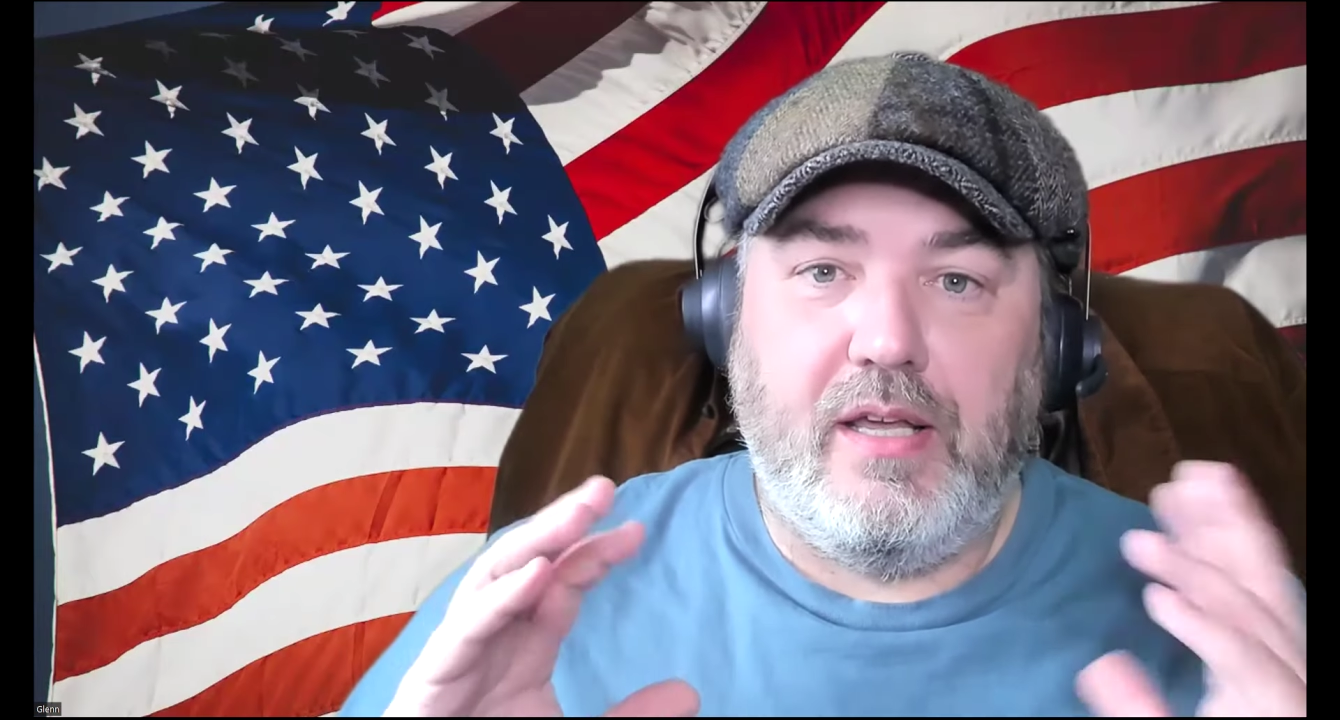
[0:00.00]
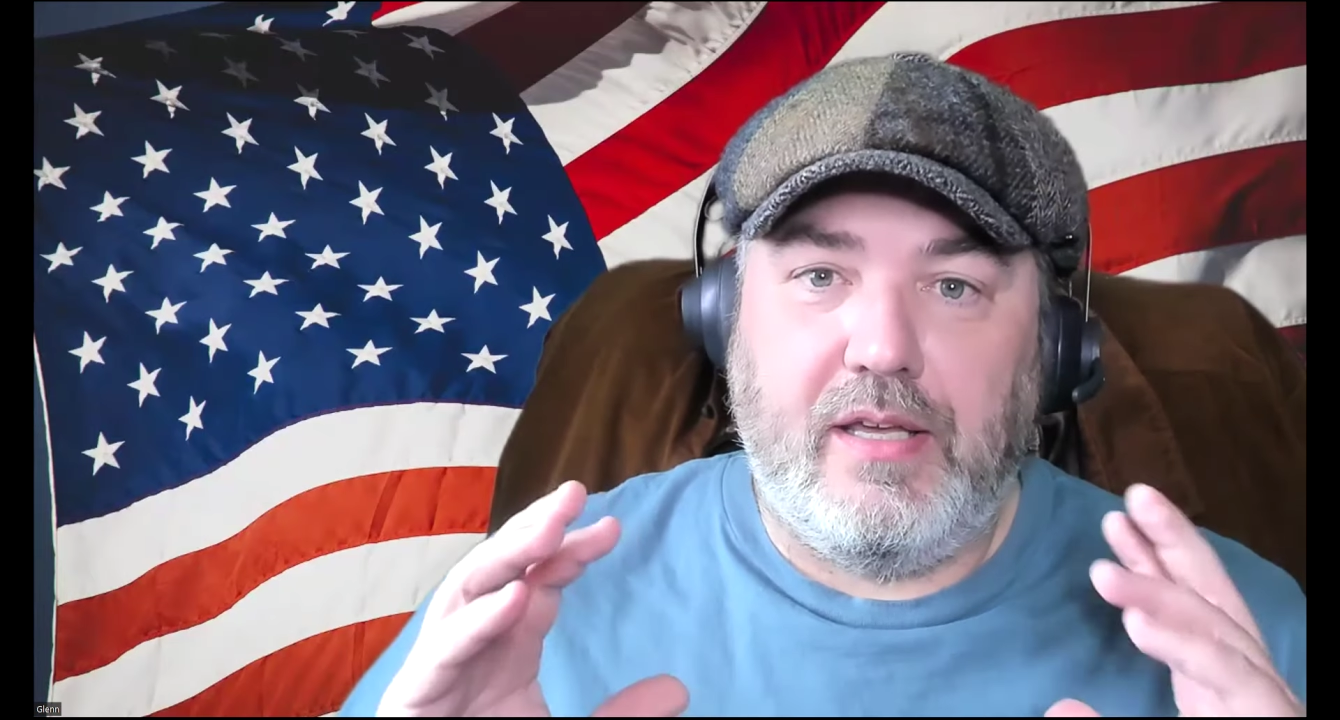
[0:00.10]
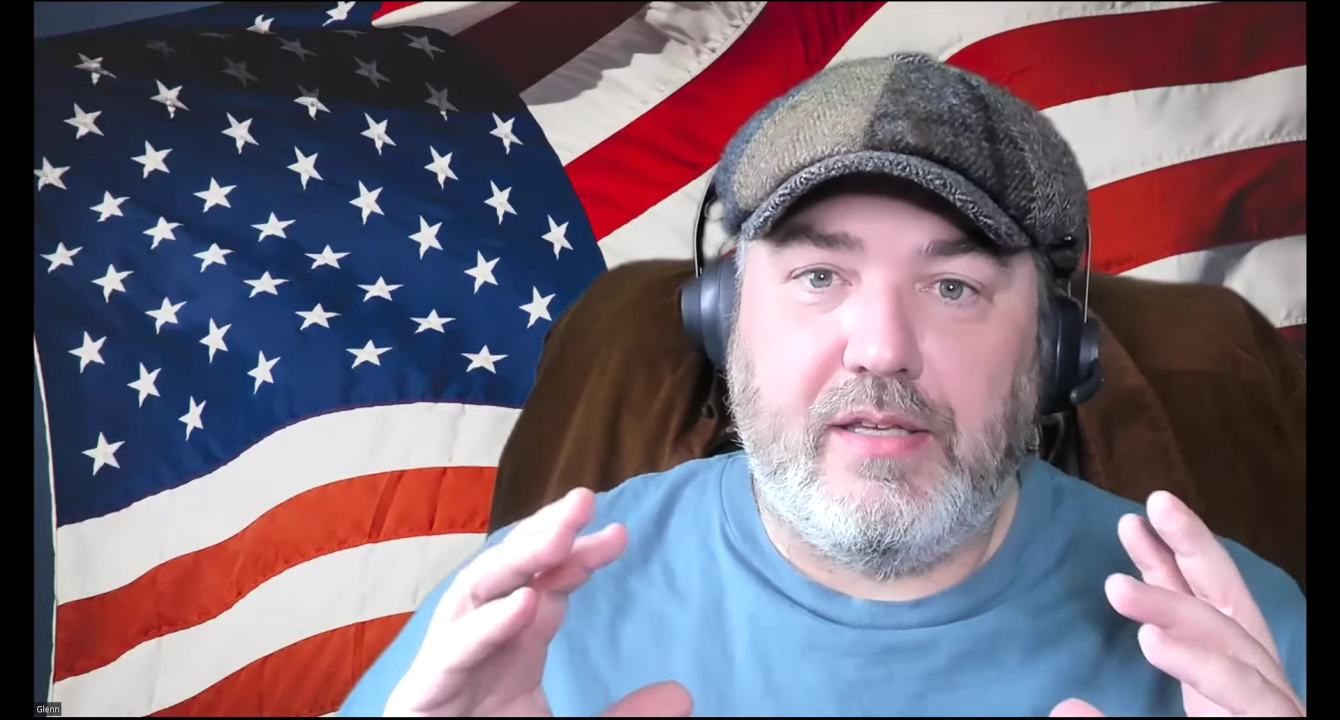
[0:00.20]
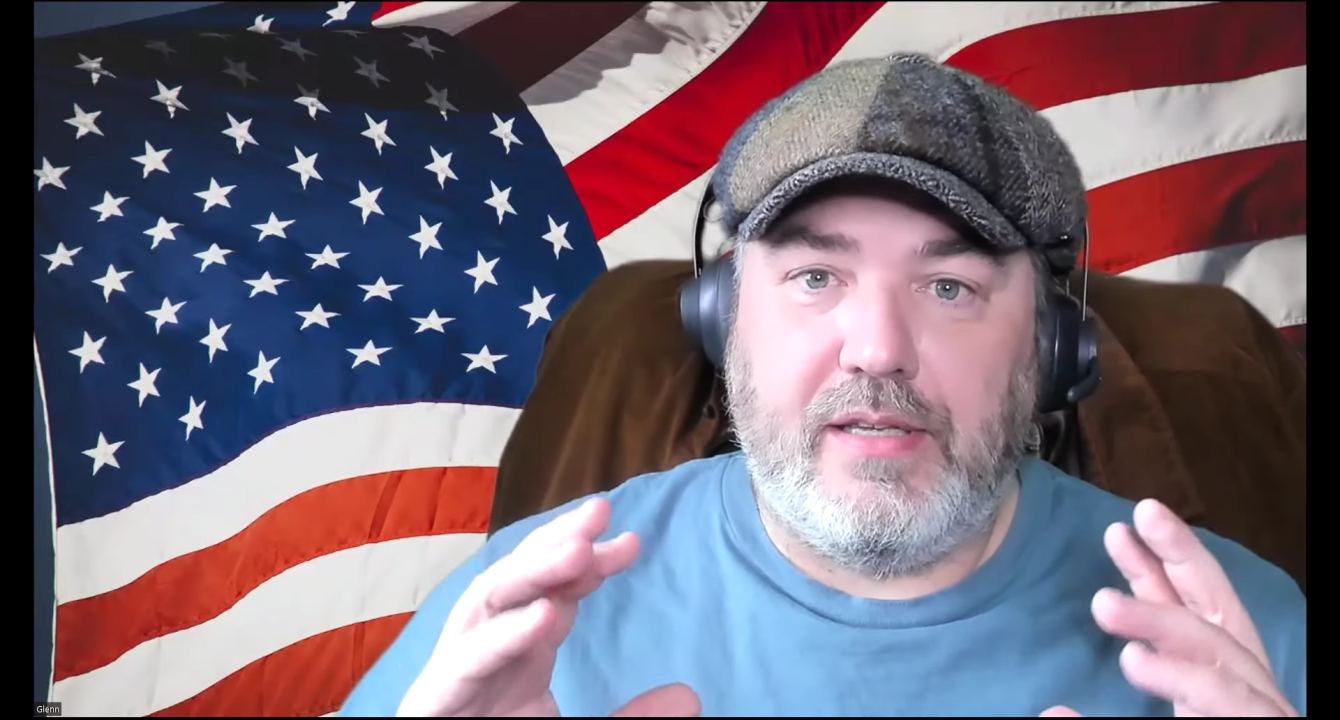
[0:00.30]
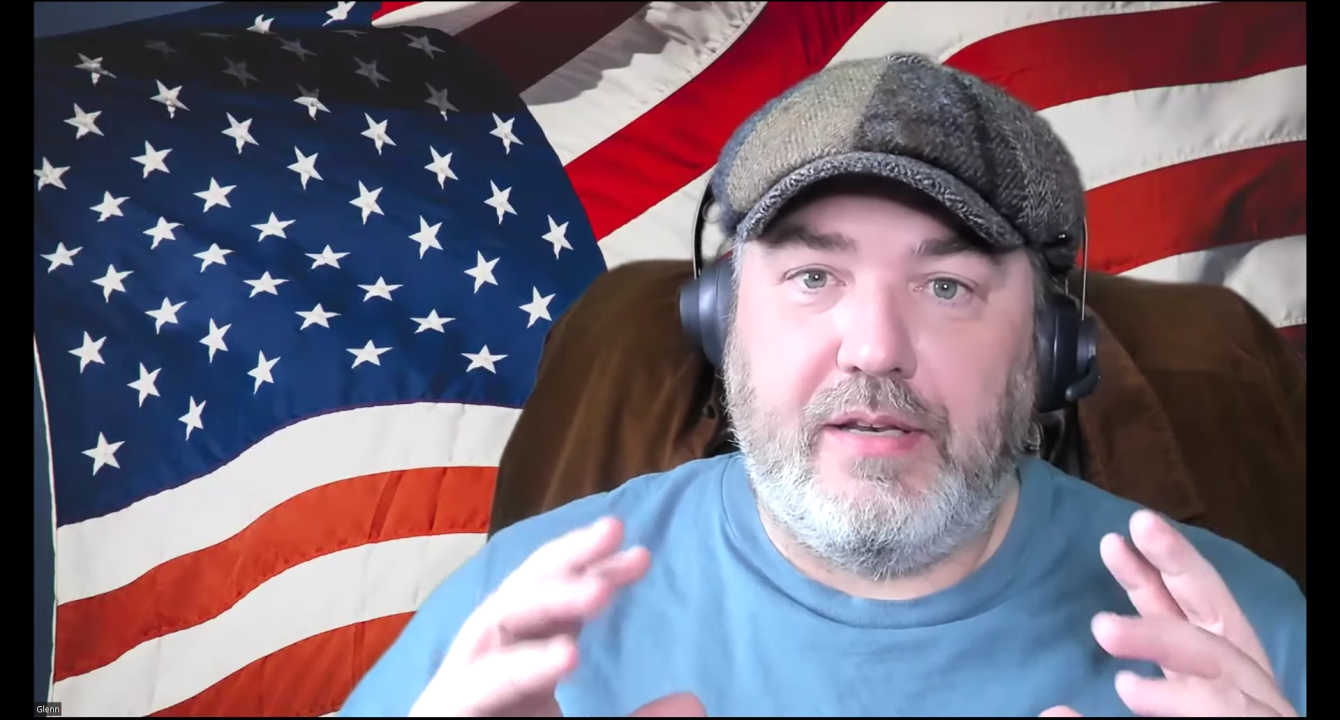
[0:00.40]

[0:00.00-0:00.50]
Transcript: is